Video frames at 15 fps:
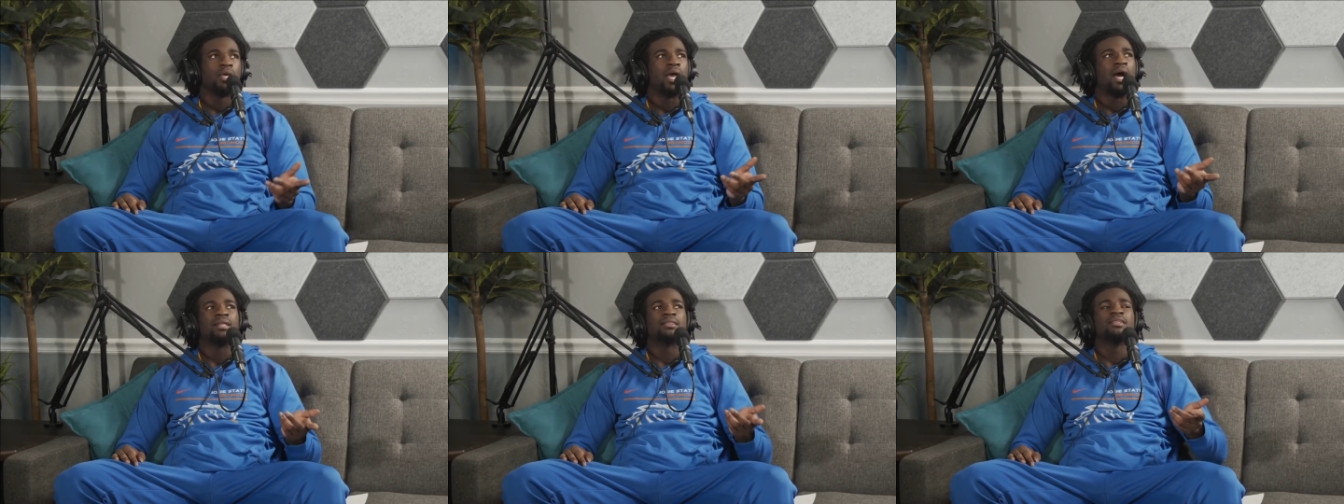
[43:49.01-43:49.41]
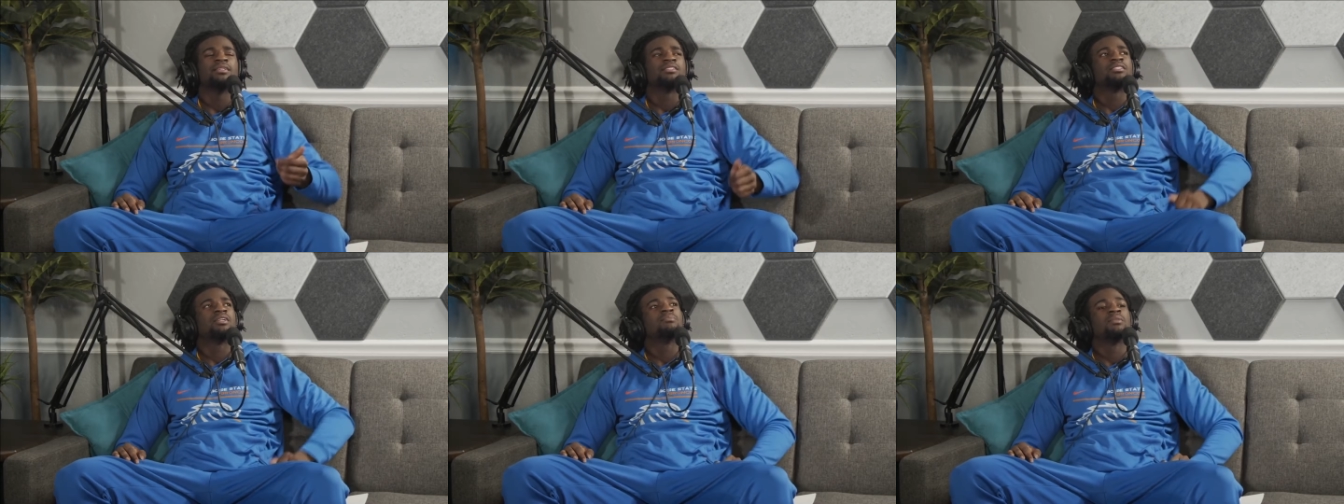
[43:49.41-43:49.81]
I think
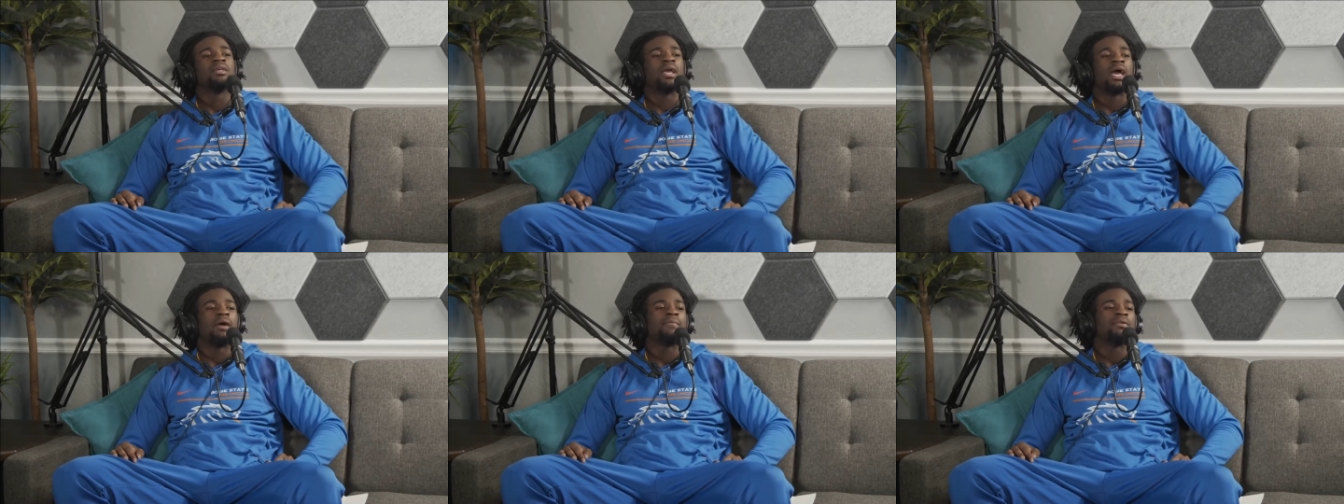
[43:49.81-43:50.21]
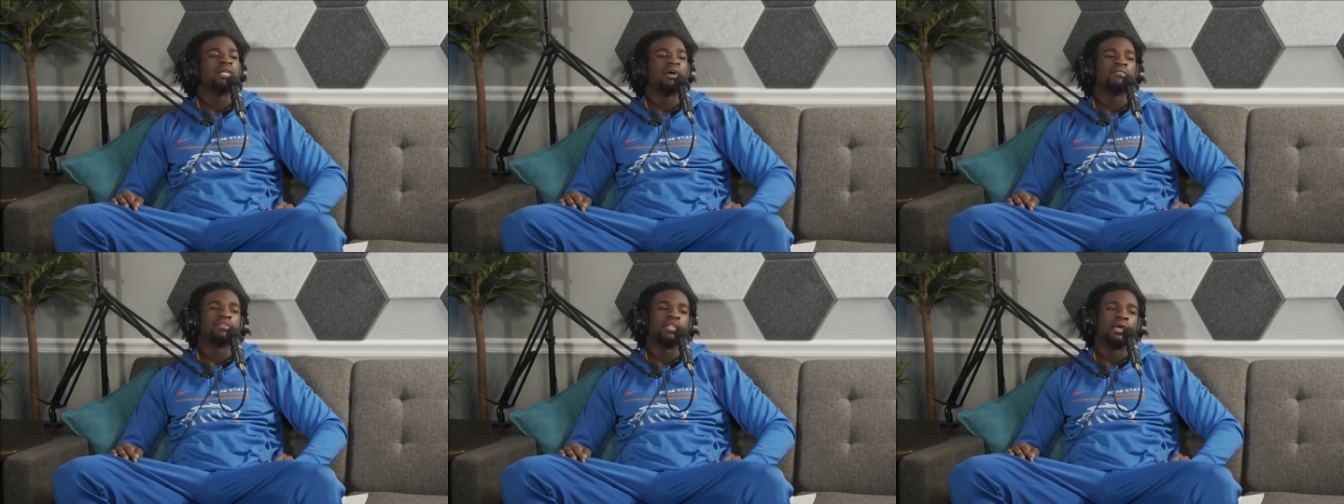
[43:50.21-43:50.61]
something happened
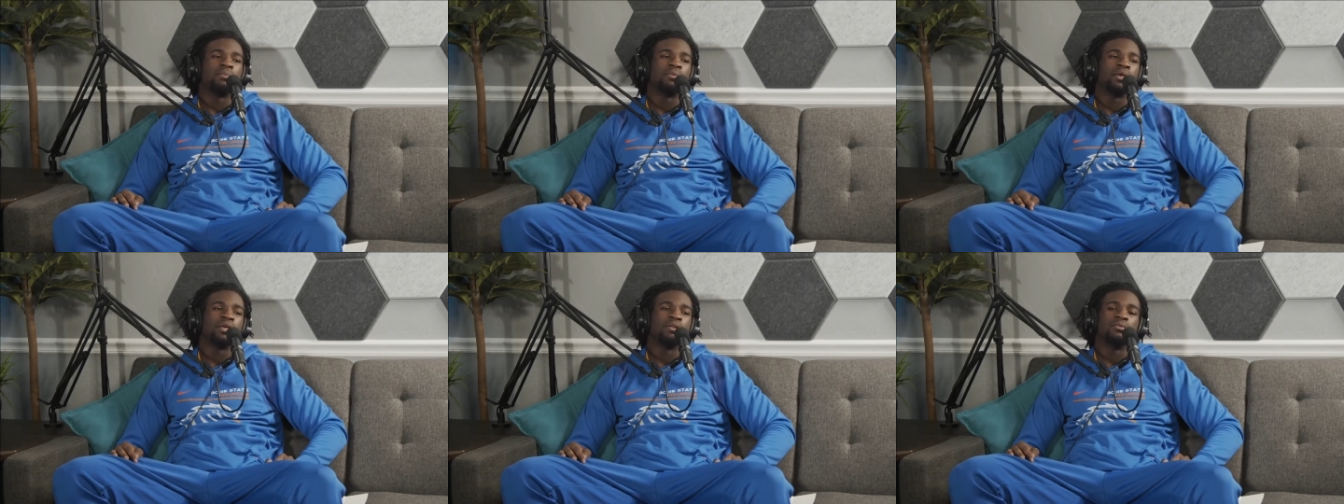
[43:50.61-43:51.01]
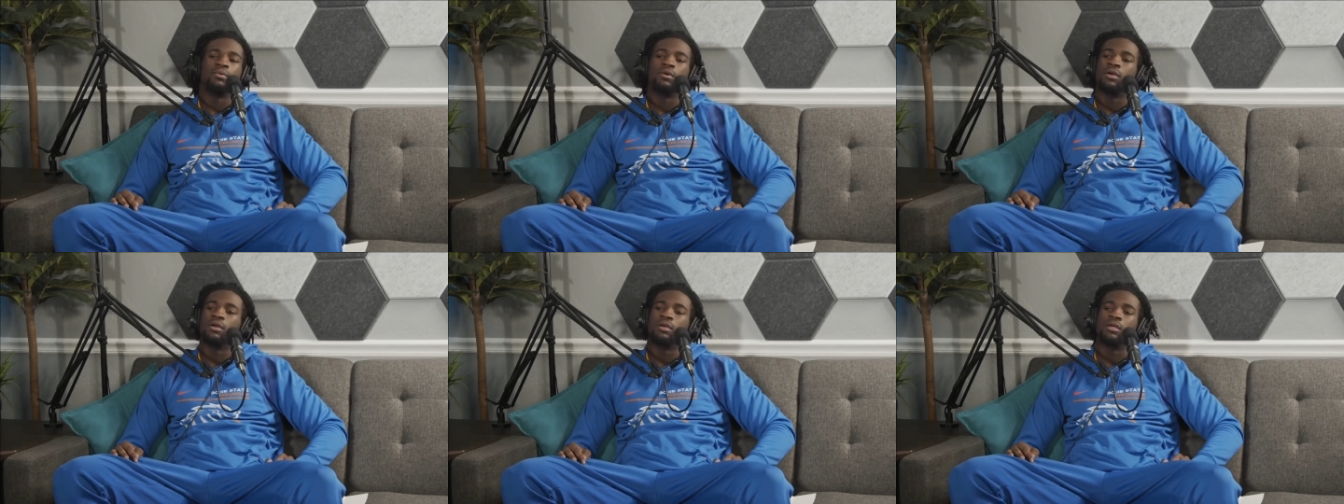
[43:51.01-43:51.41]
after that play to
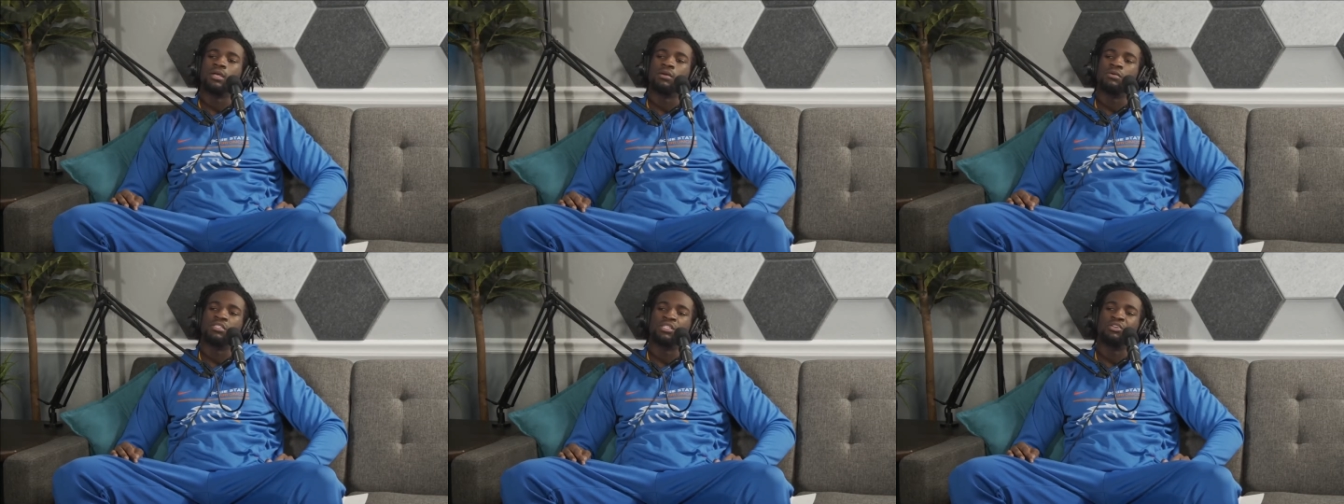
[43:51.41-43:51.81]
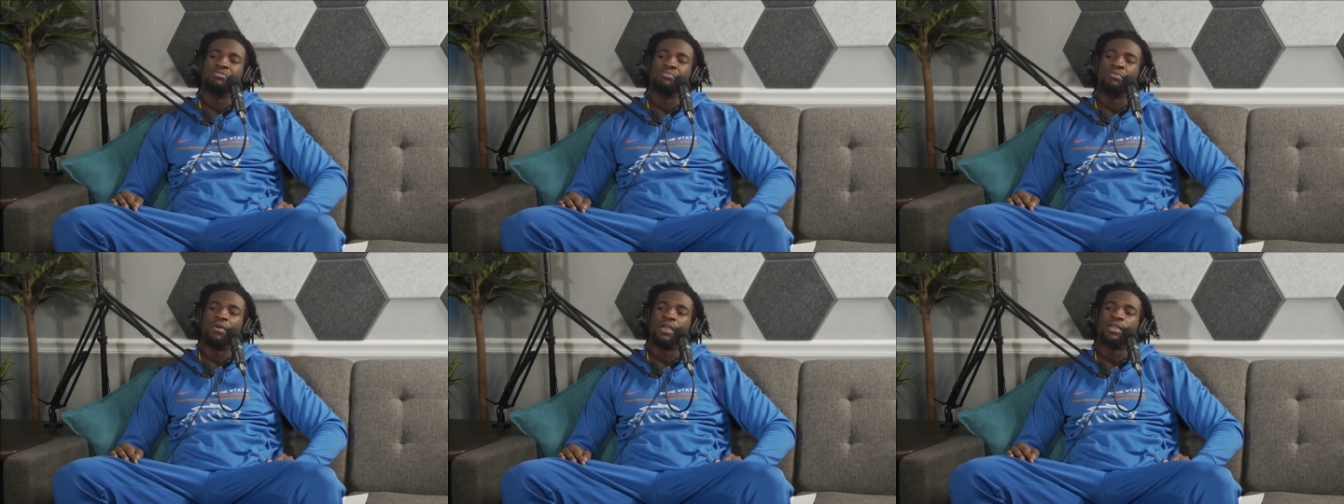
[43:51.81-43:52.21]
where it was a little
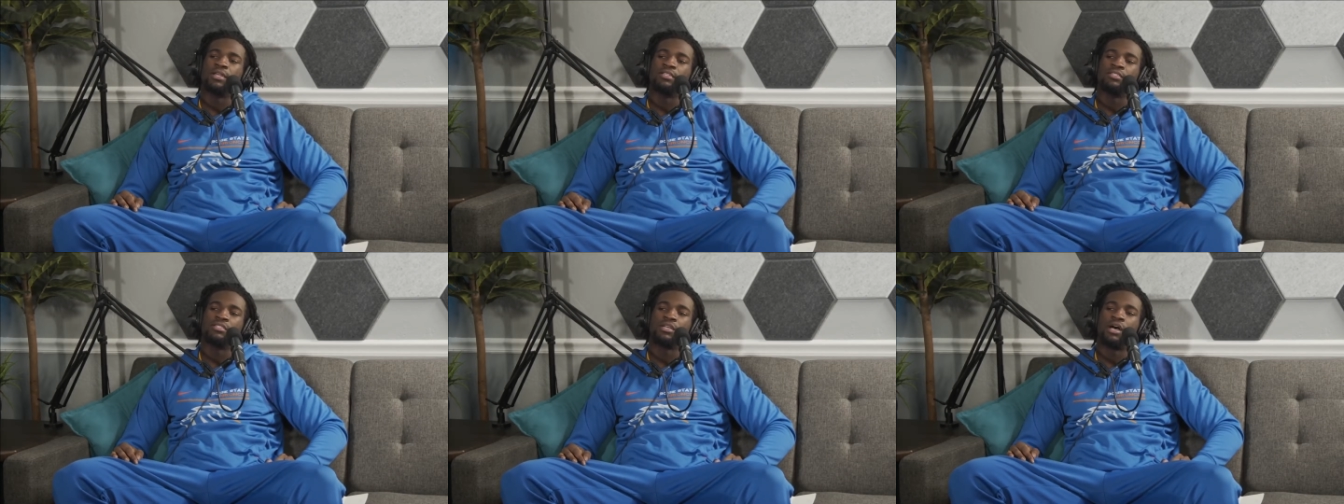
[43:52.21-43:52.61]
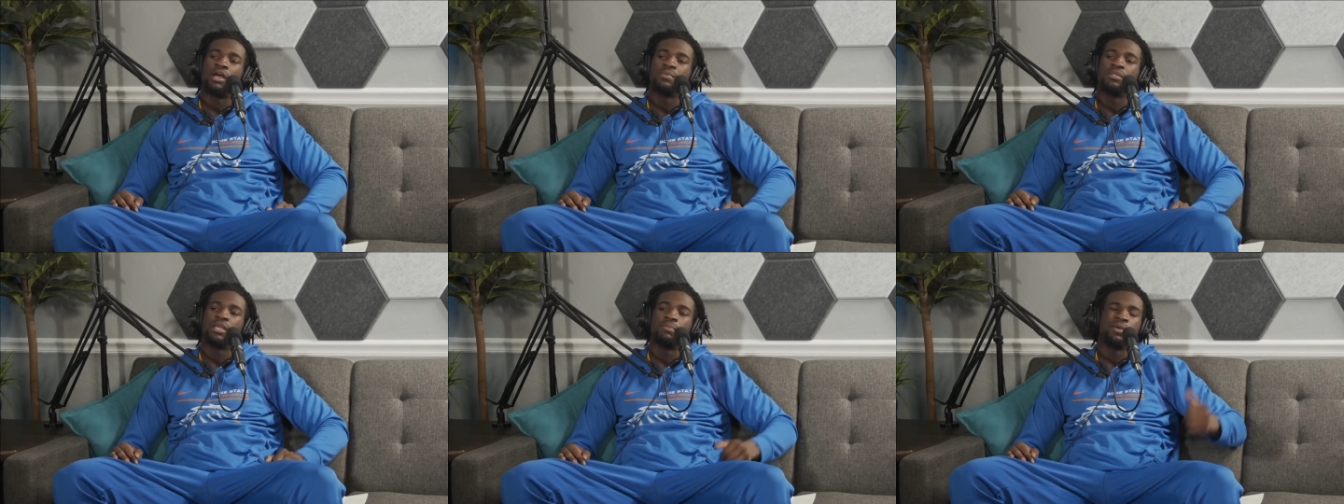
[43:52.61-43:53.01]
breakage in
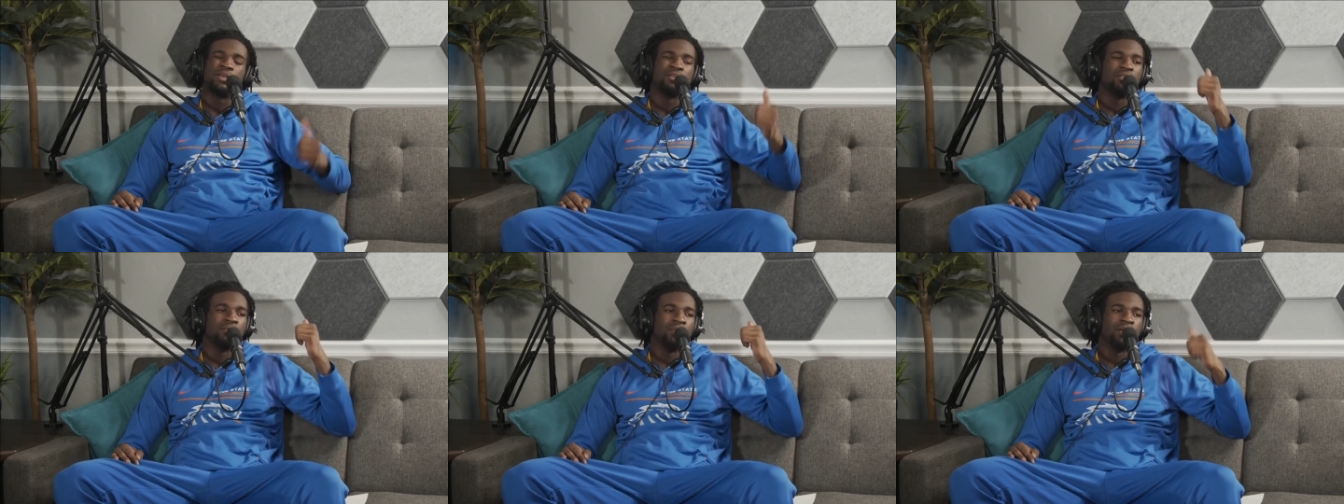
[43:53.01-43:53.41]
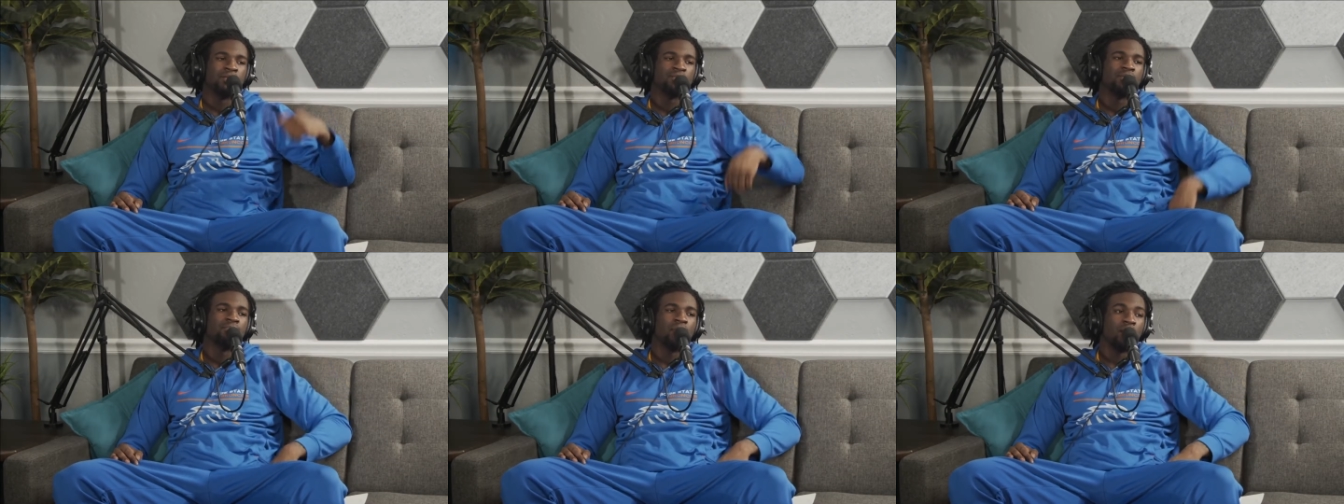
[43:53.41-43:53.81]
time, and they played on the big
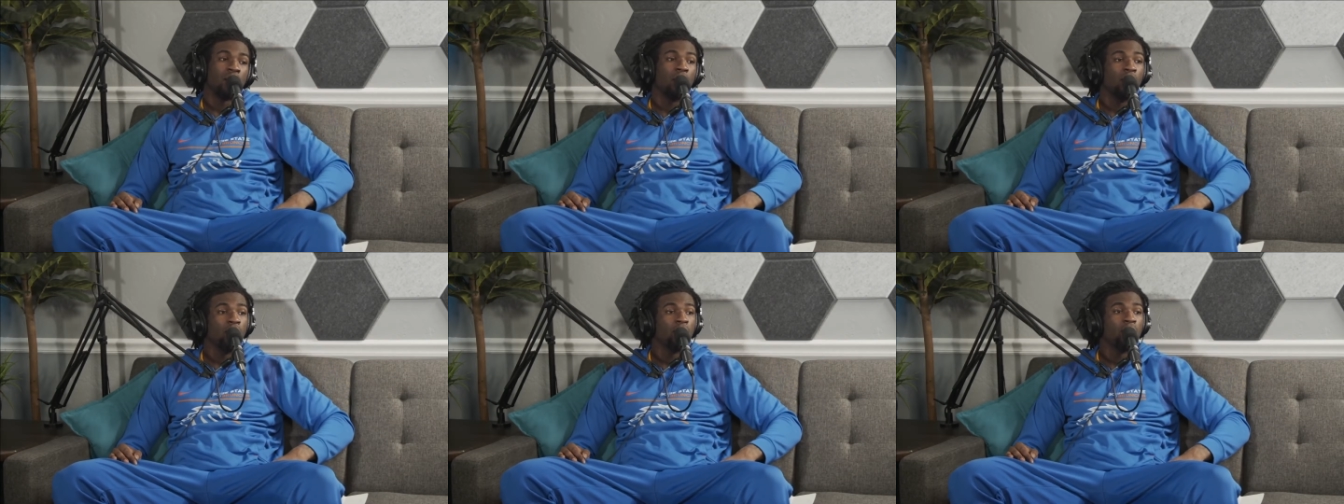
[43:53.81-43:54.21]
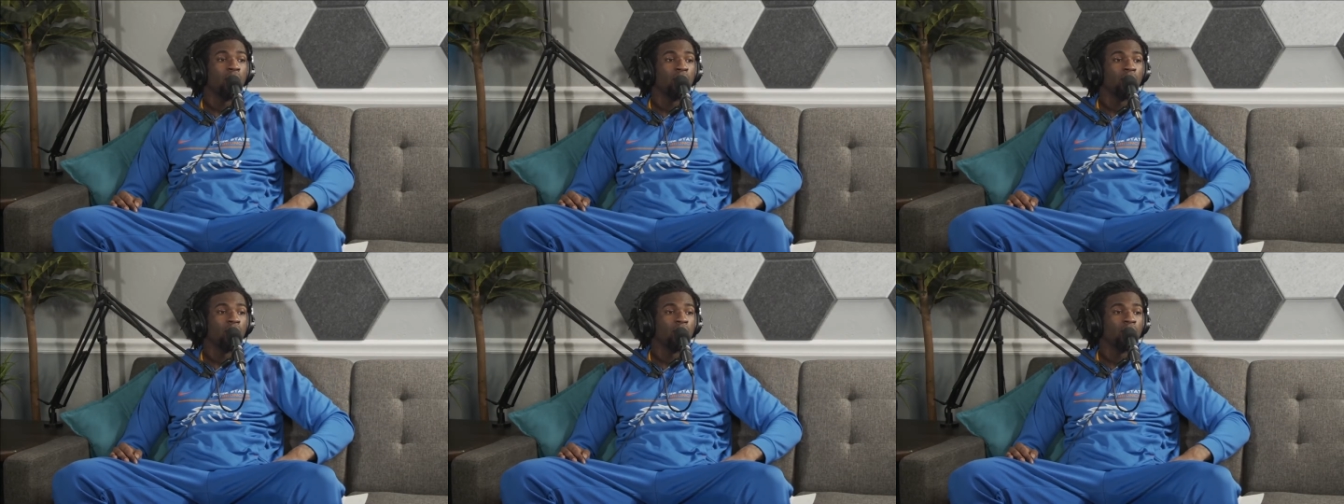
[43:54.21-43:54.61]
screen. I'm like,
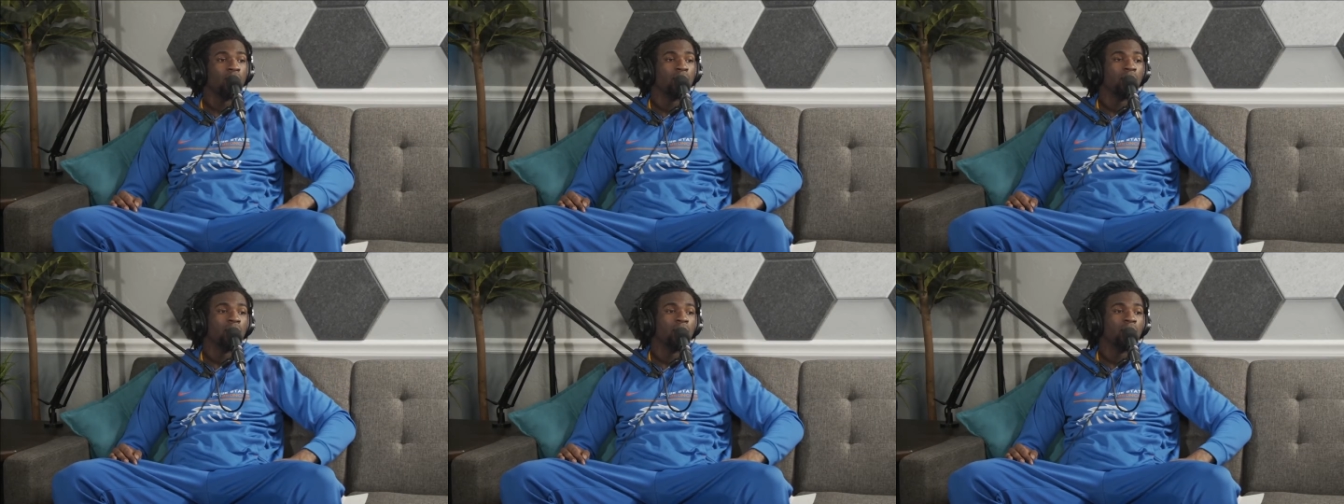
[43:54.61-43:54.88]
oh.